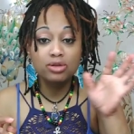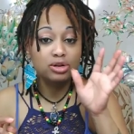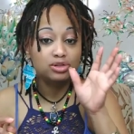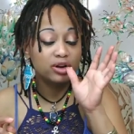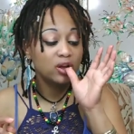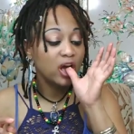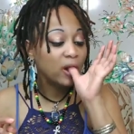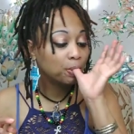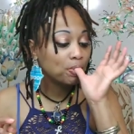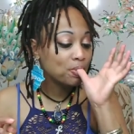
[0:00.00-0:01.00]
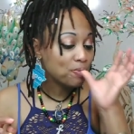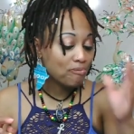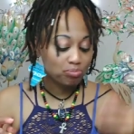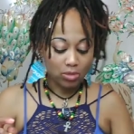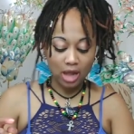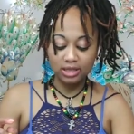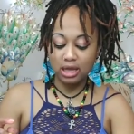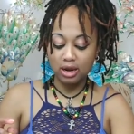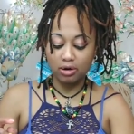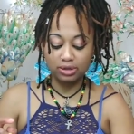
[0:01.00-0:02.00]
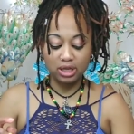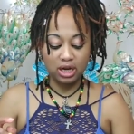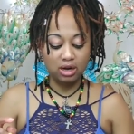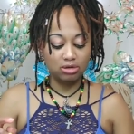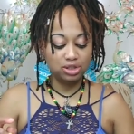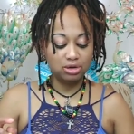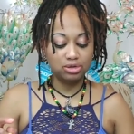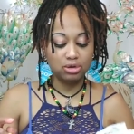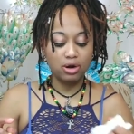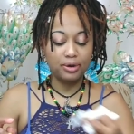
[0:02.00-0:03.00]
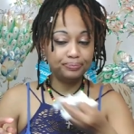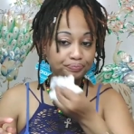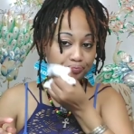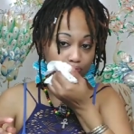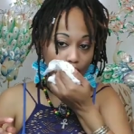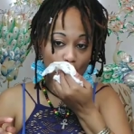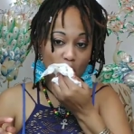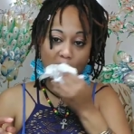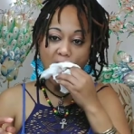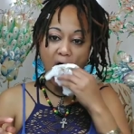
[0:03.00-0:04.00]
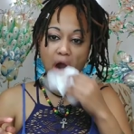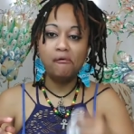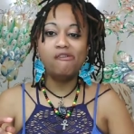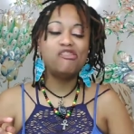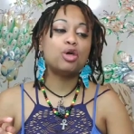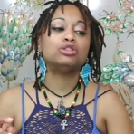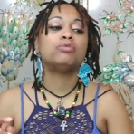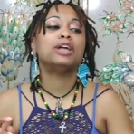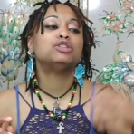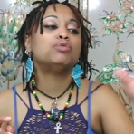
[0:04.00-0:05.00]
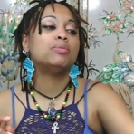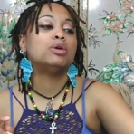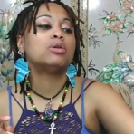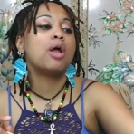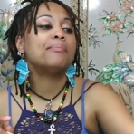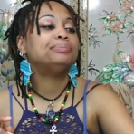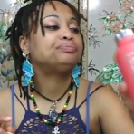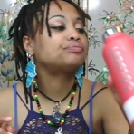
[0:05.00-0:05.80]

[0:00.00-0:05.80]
So this right here. I guess I'll let her stay as long as she don't start scratching baby, okay?